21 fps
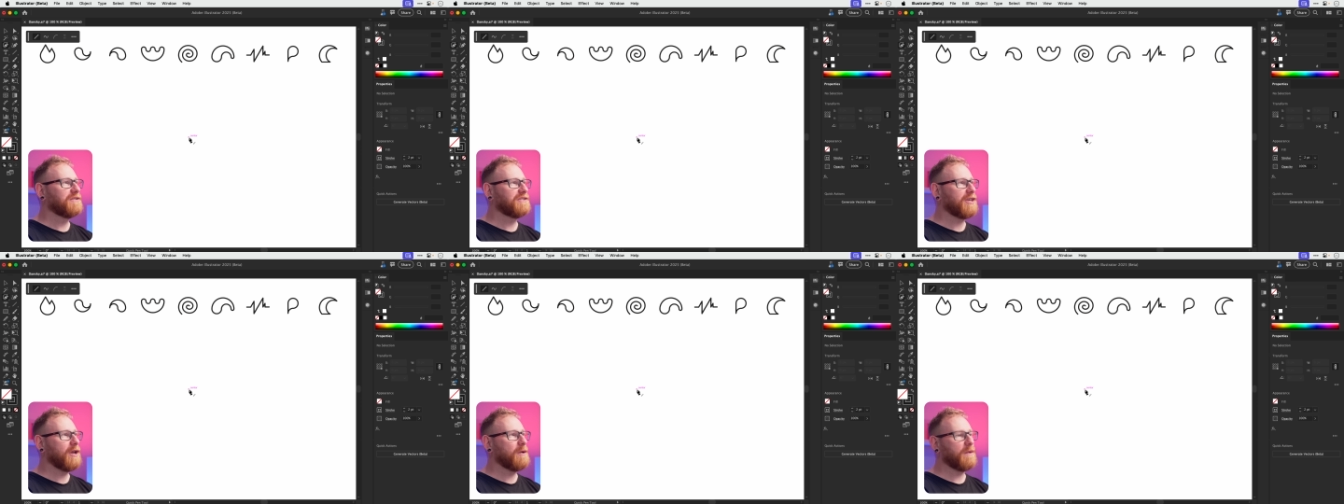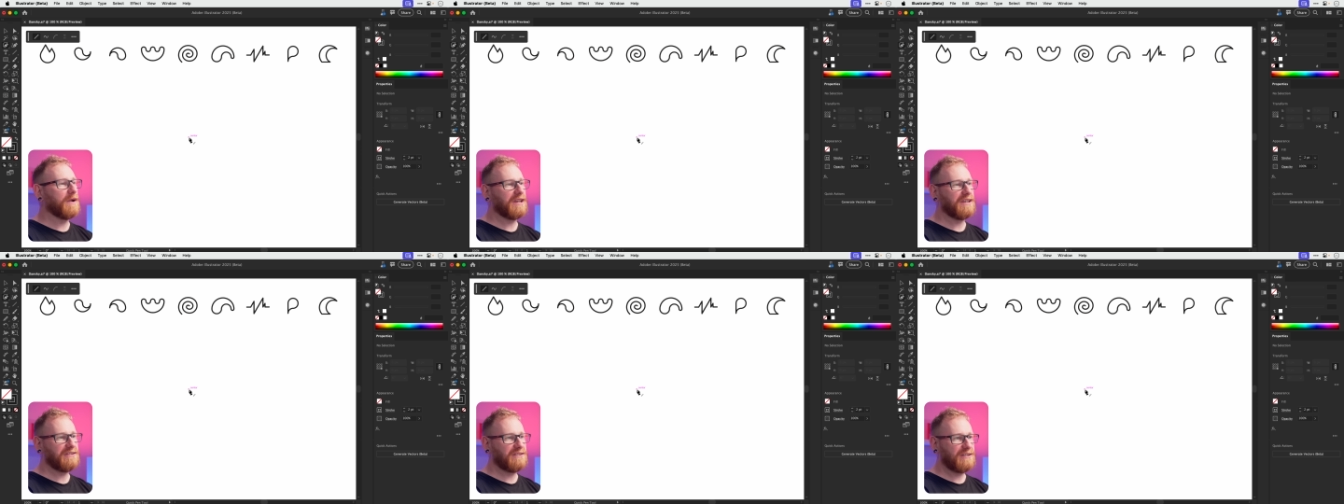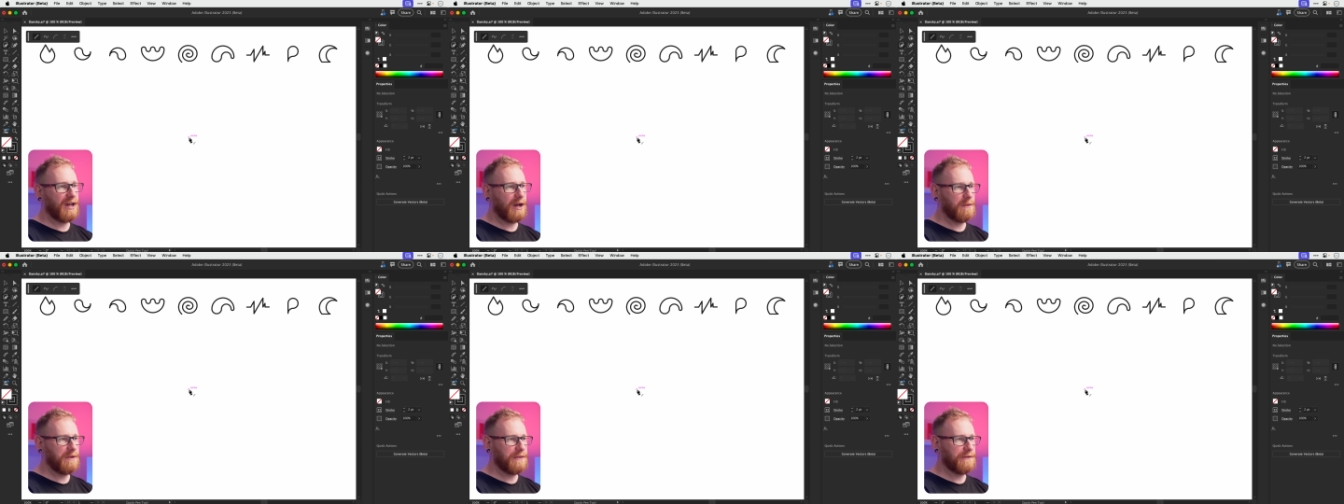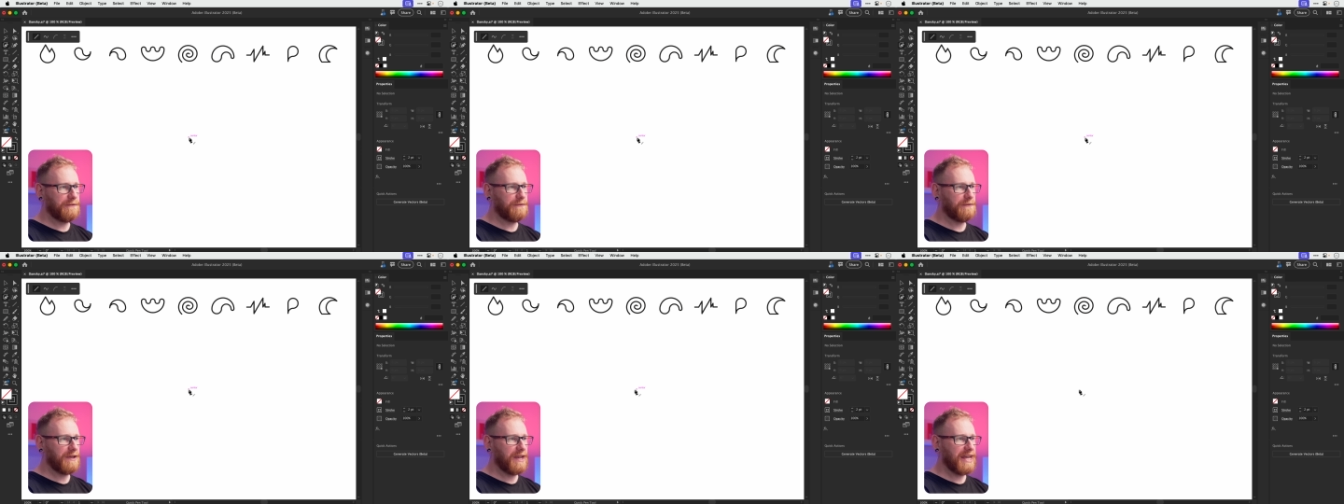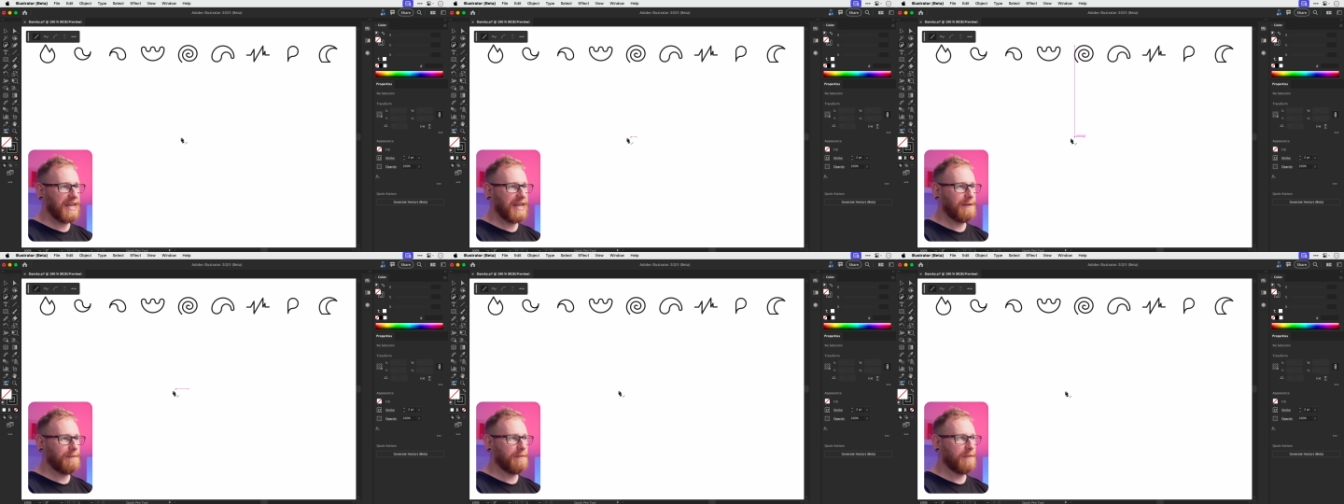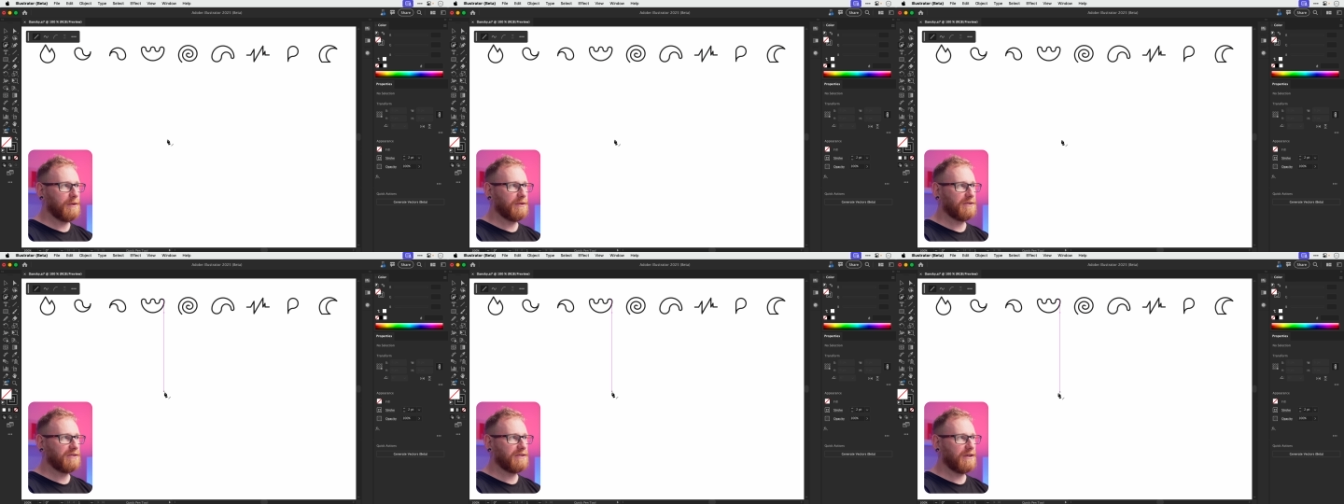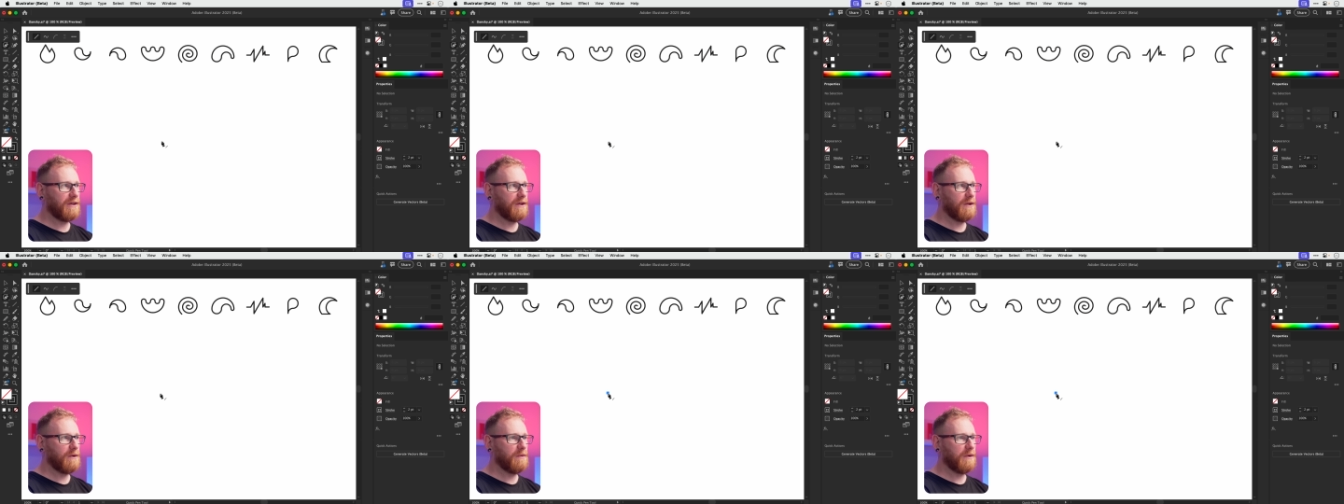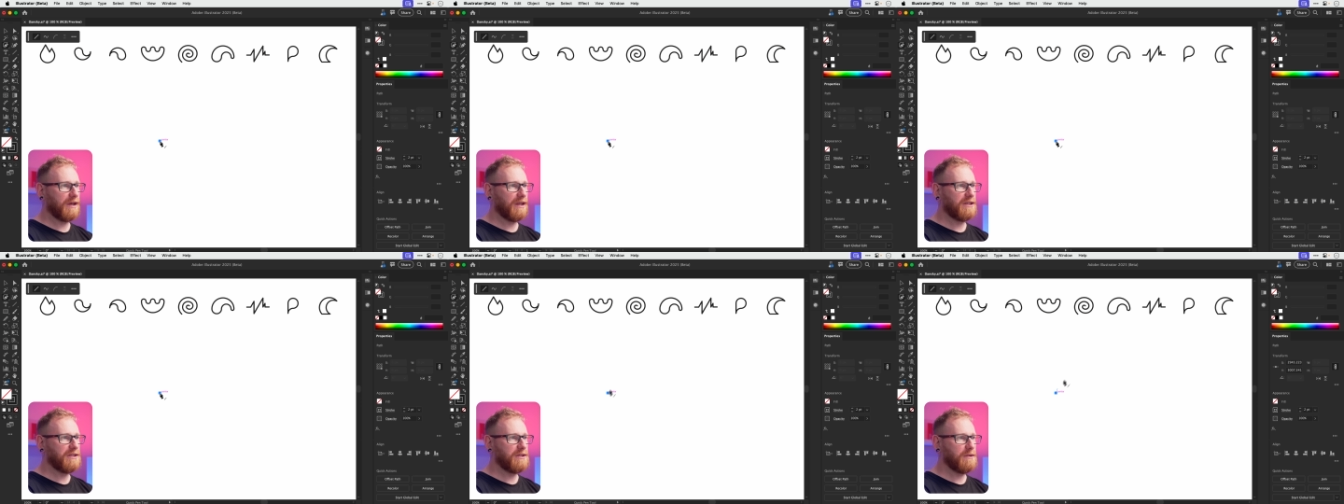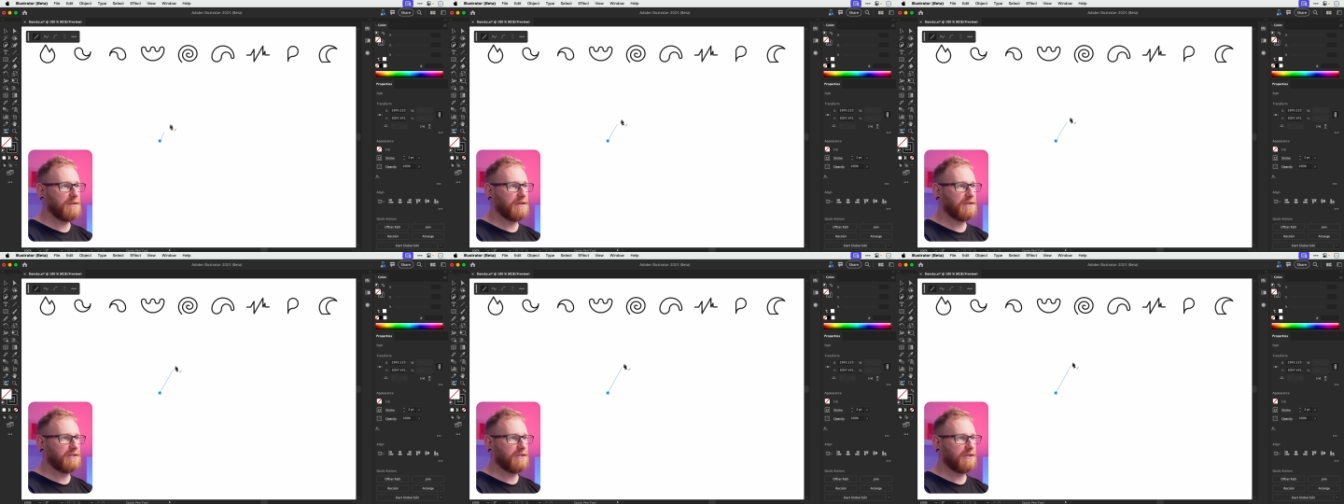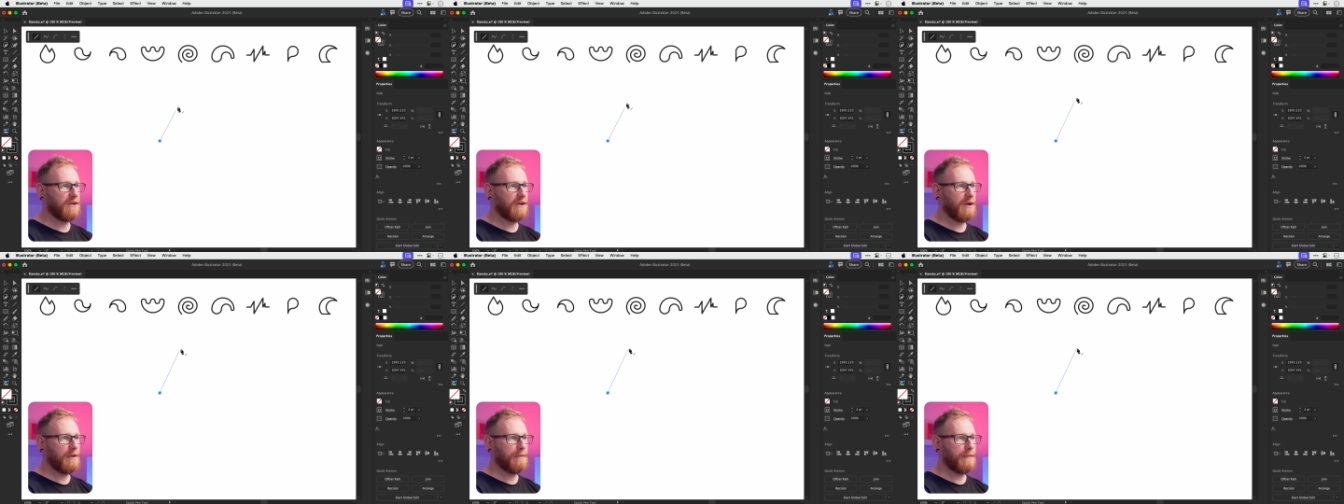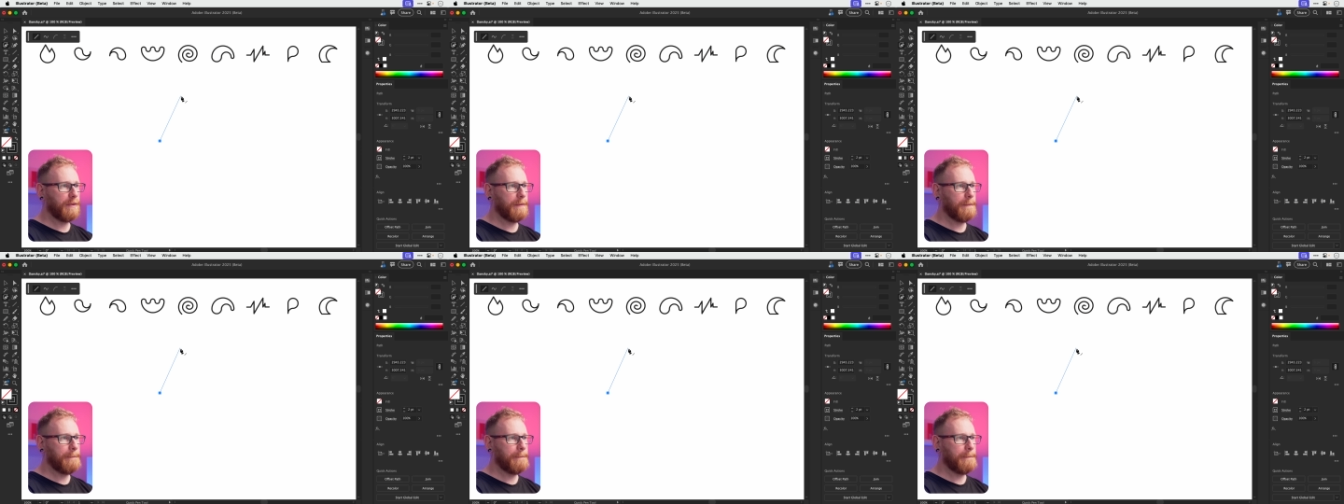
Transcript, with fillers: So we're gonna start with the flame. So we're gonna do the top.